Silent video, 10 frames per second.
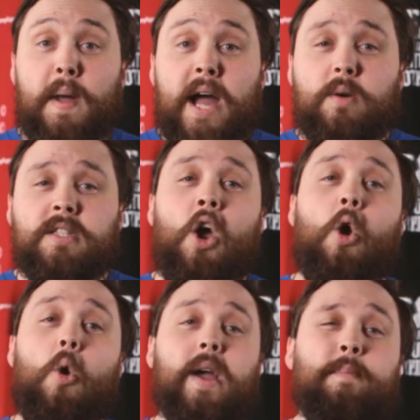powers
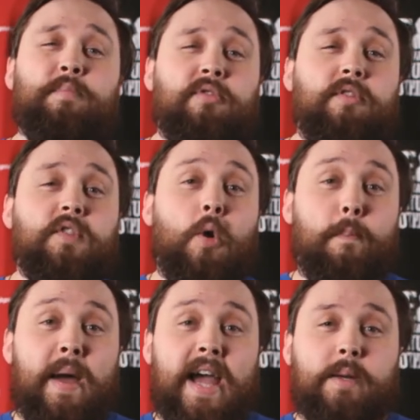or improve your
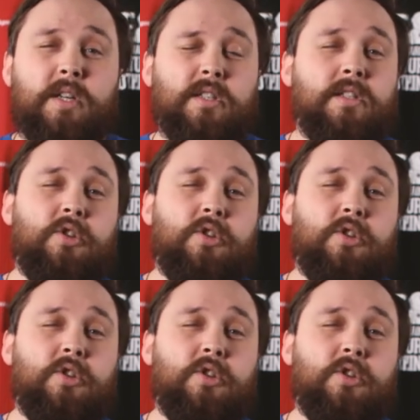manhood.